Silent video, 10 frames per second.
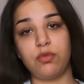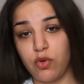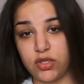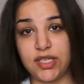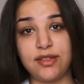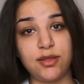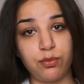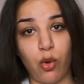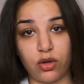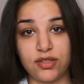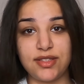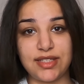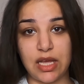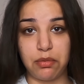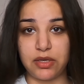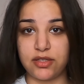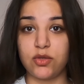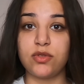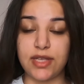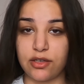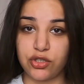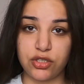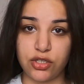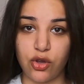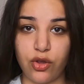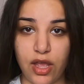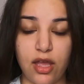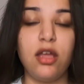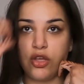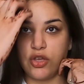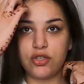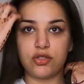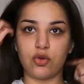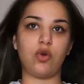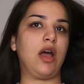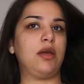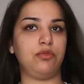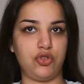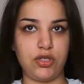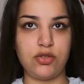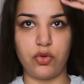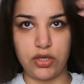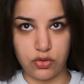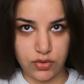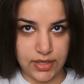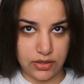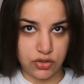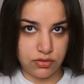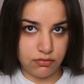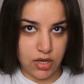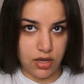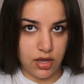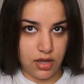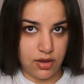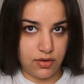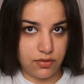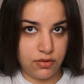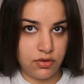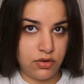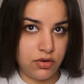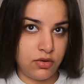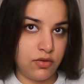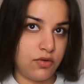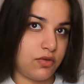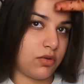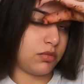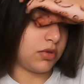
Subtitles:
most important step is to section your hair. So I'm just going to section my hair from